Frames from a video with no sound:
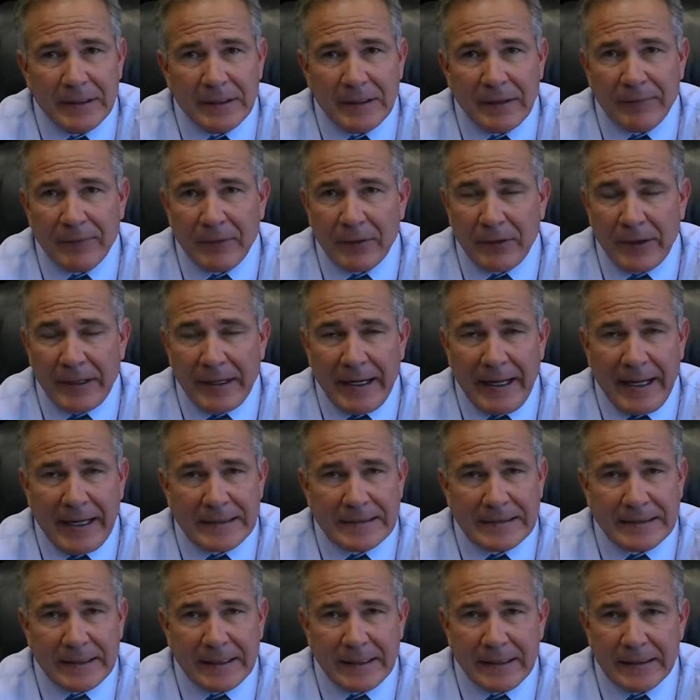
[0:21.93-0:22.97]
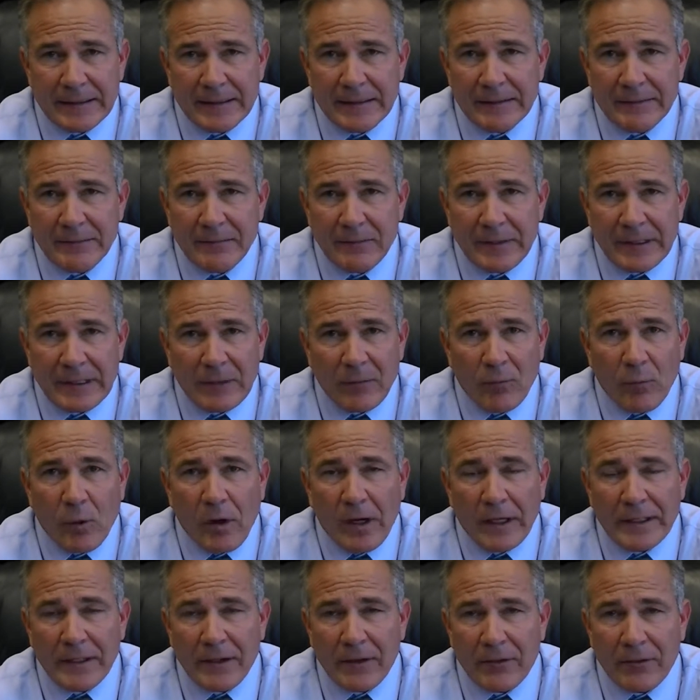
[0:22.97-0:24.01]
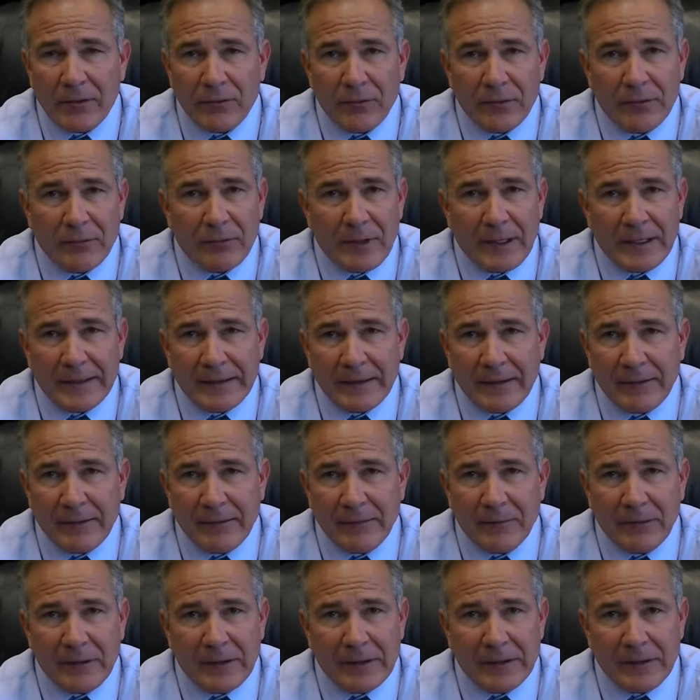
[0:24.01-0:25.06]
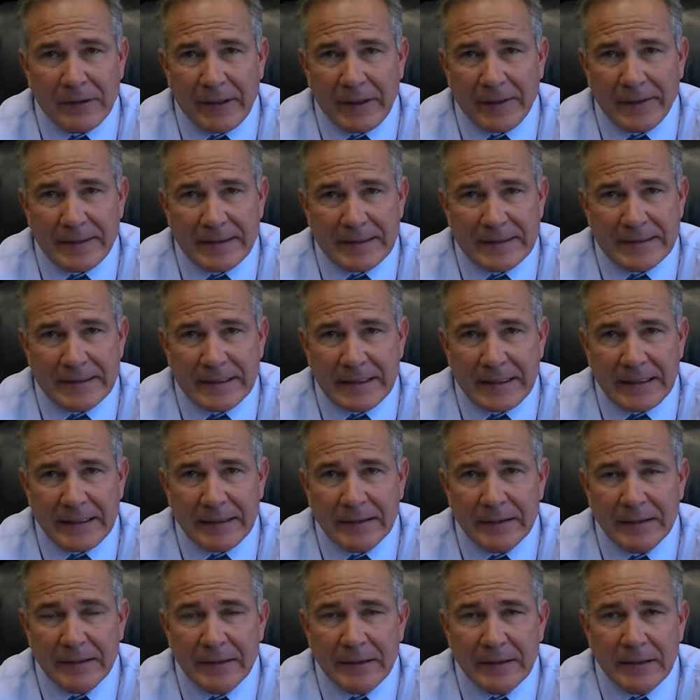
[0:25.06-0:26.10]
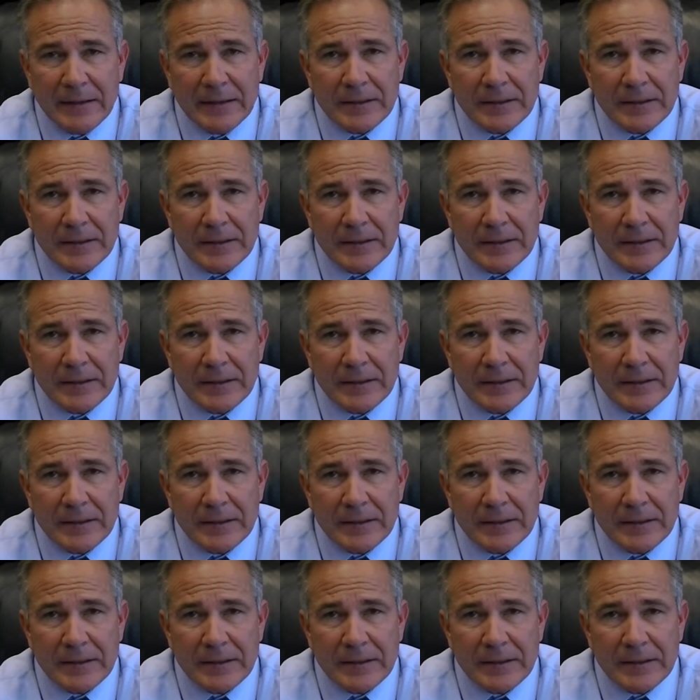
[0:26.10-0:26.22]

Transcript: If you're in an accident, we can walk you through it right there where you're at the scene